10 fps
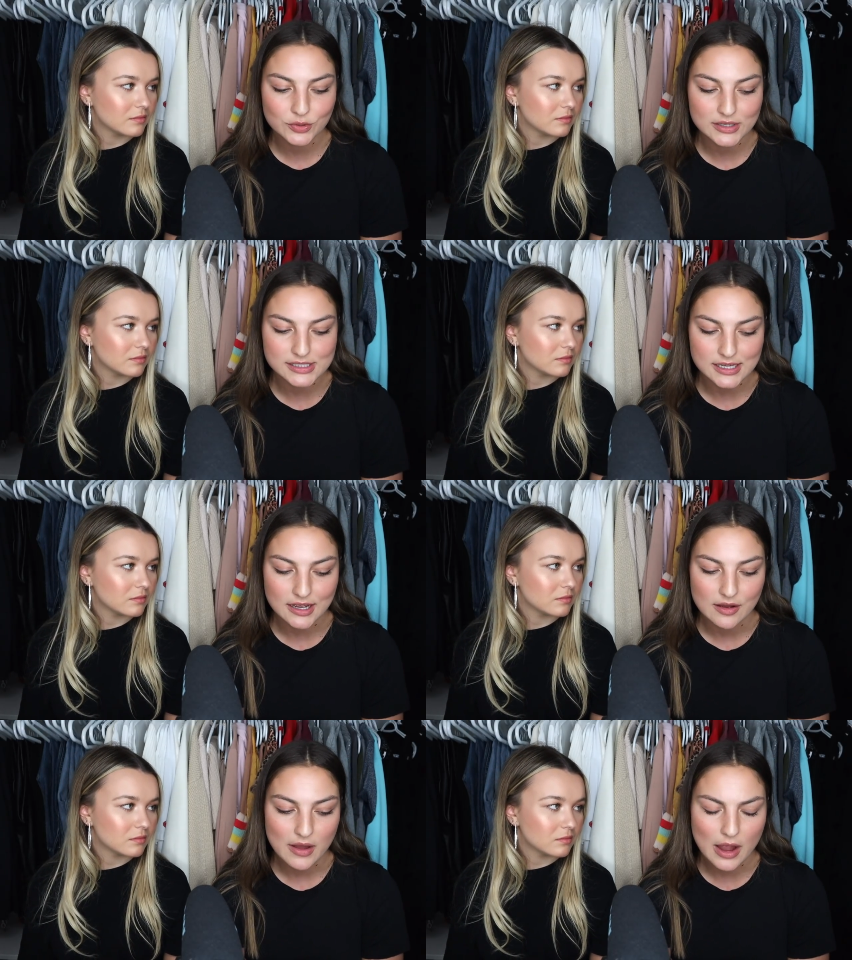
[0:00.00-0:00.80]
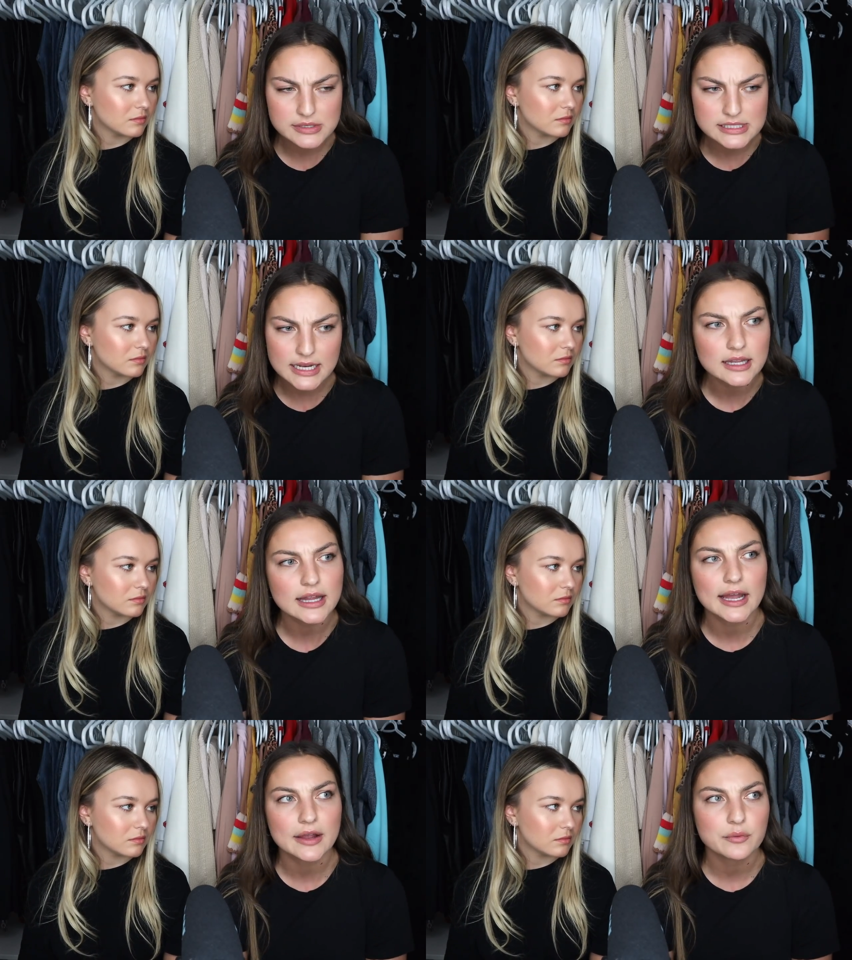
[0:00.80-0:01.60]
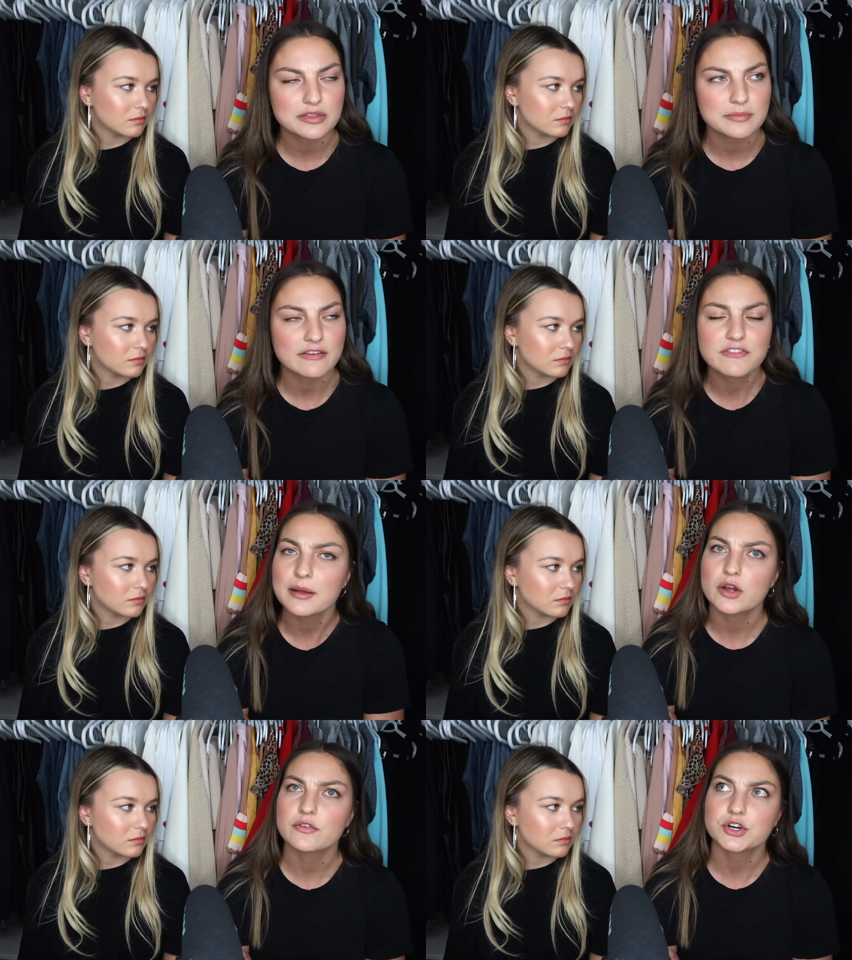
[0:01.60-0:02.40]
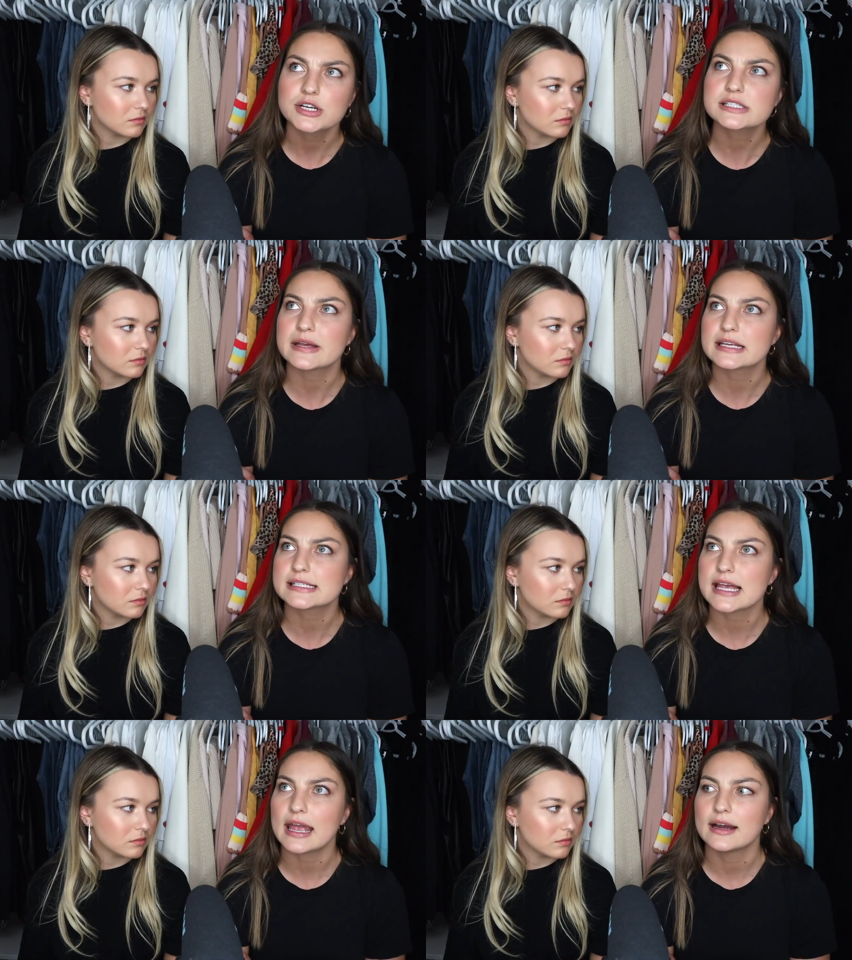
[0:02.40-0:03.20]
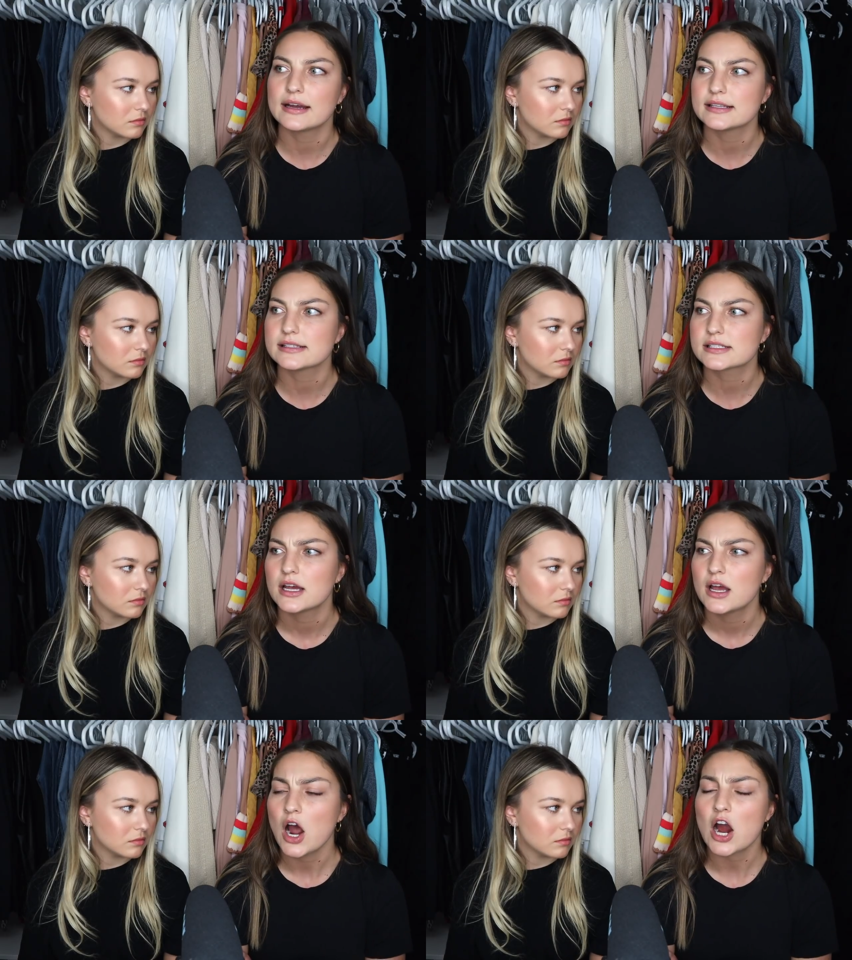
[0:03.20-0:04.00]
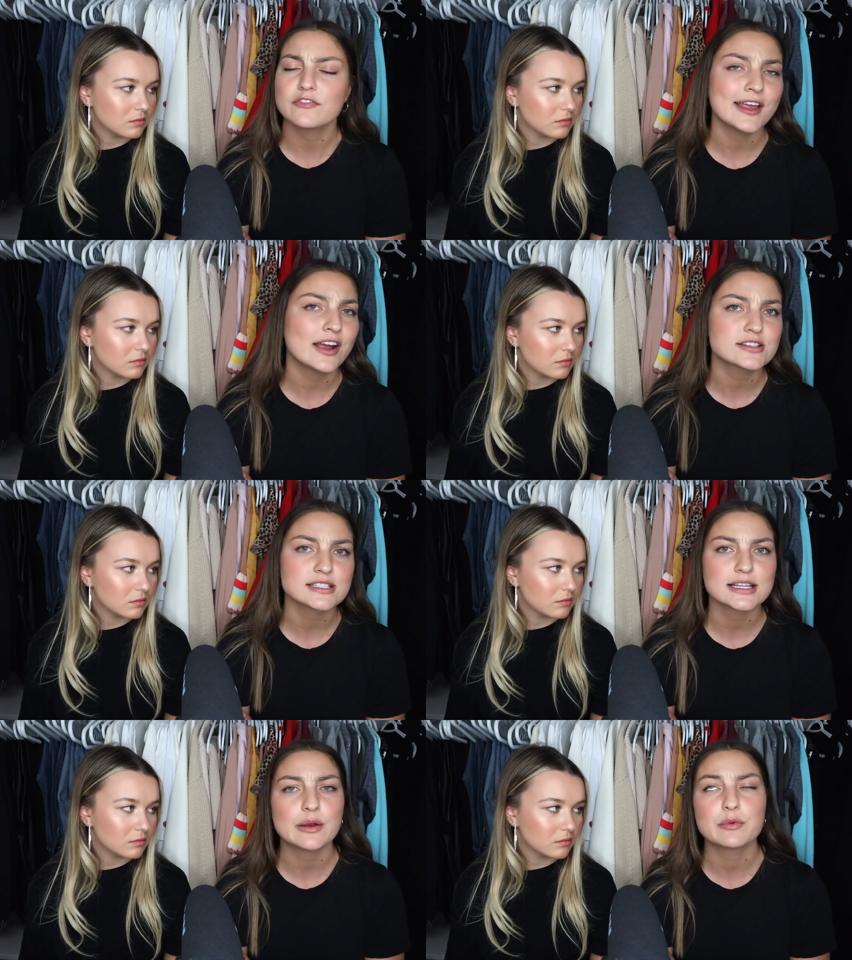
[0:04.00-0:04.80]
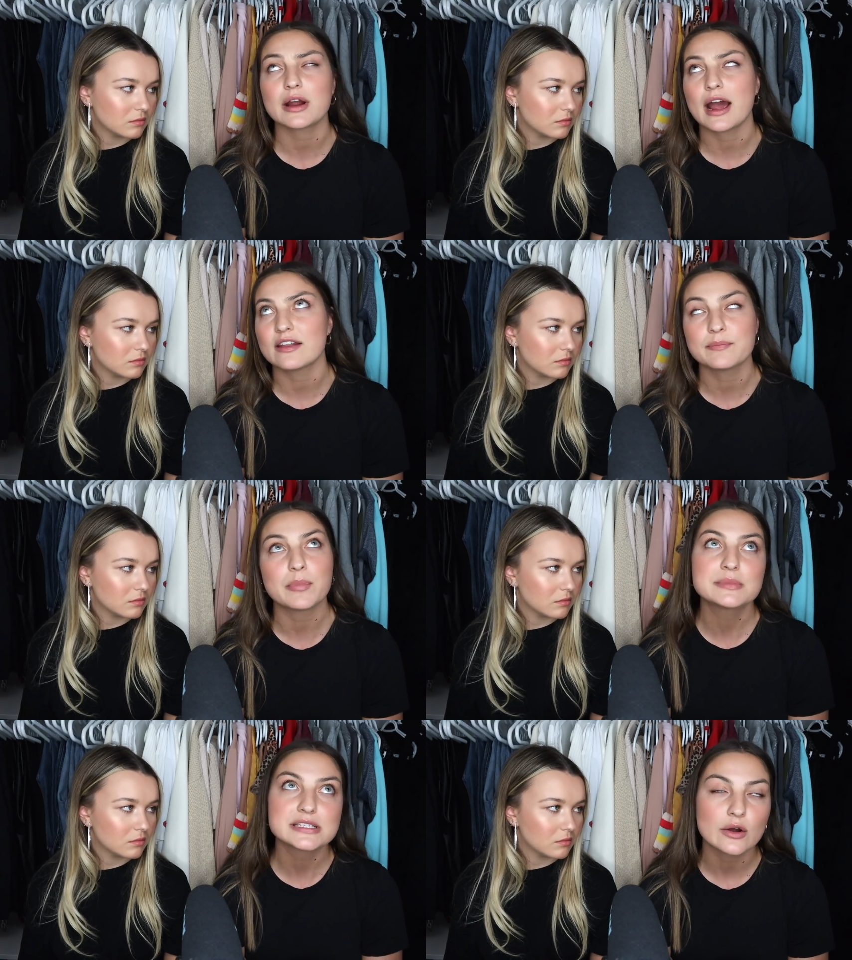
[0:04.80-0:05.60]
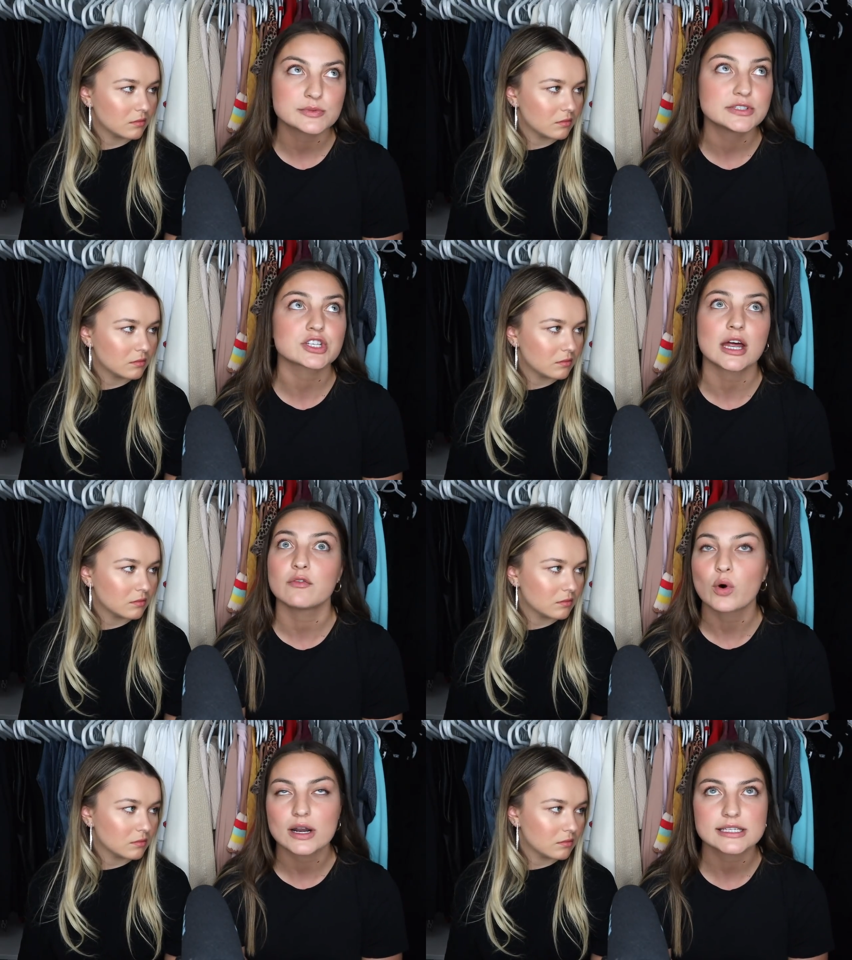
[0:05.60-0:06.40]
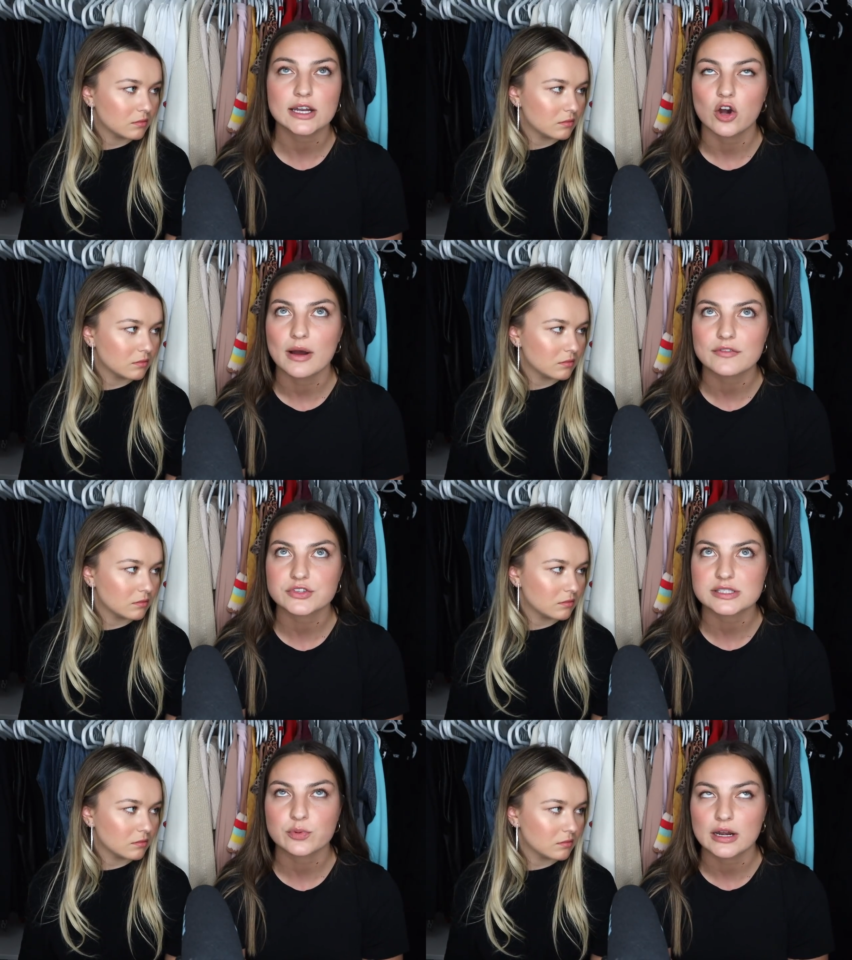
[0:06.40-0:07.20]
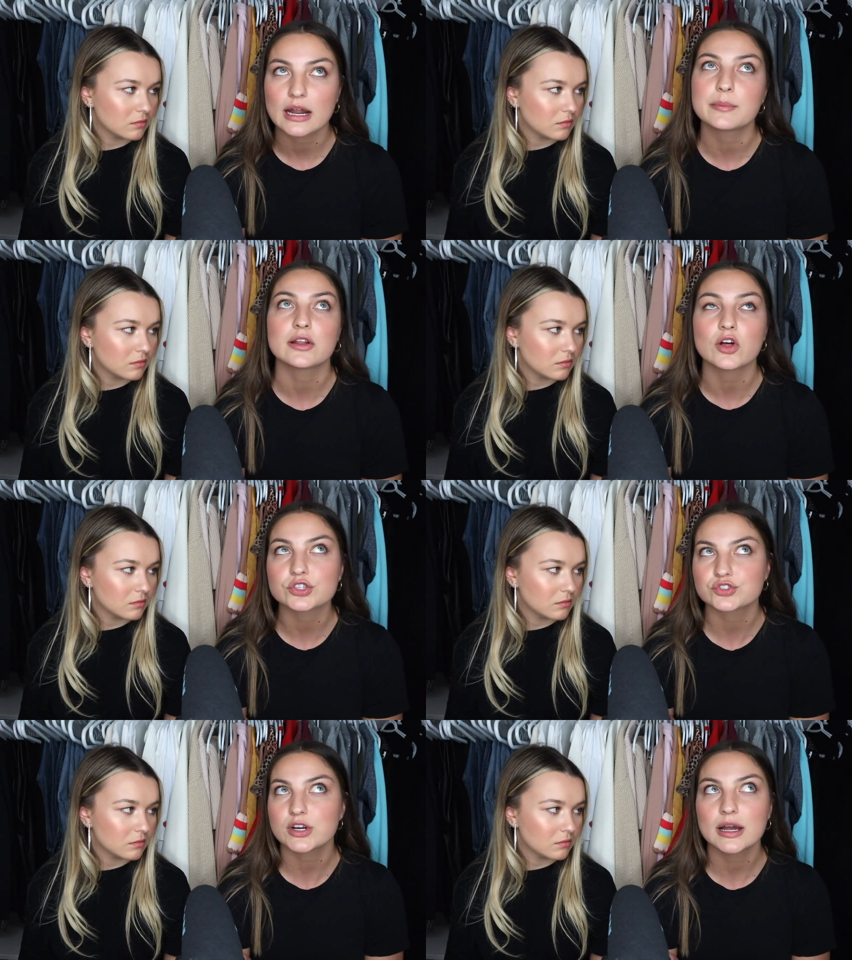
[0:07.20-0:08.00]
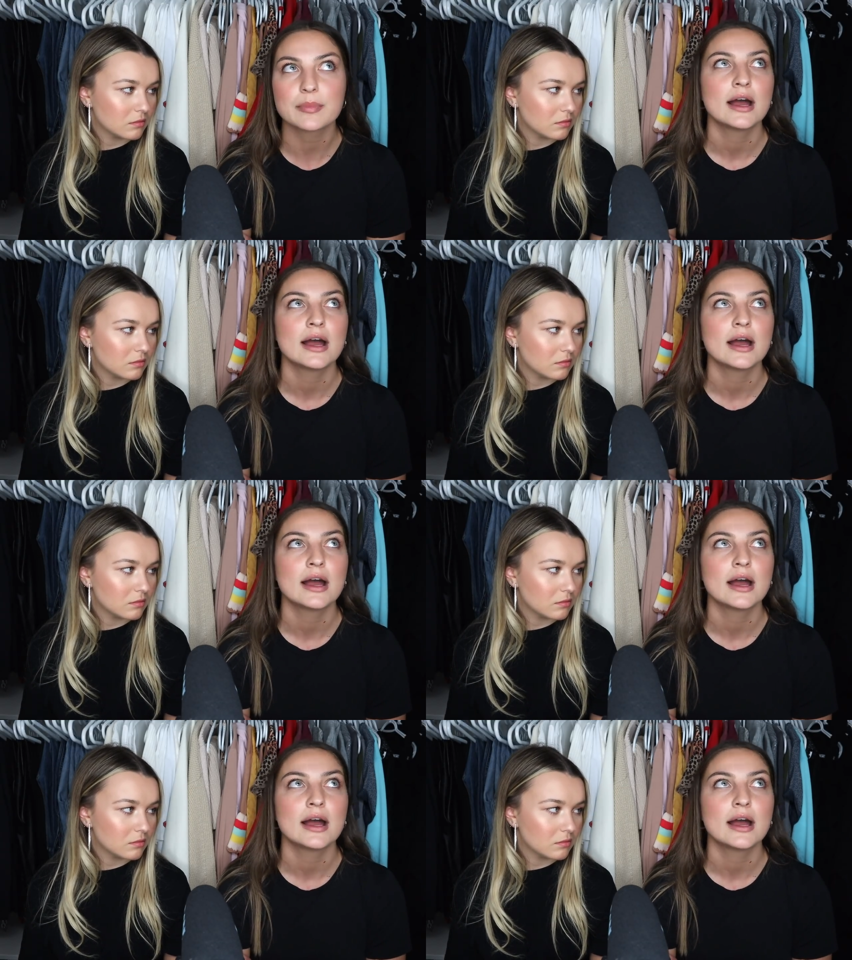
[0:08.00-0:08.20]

Speaker 1: there was um, I was in LA with my family over Christmas, and our flight got delayed. We were kind of bummed out because we just kind of wanted to get home after this point. It had been a long trip.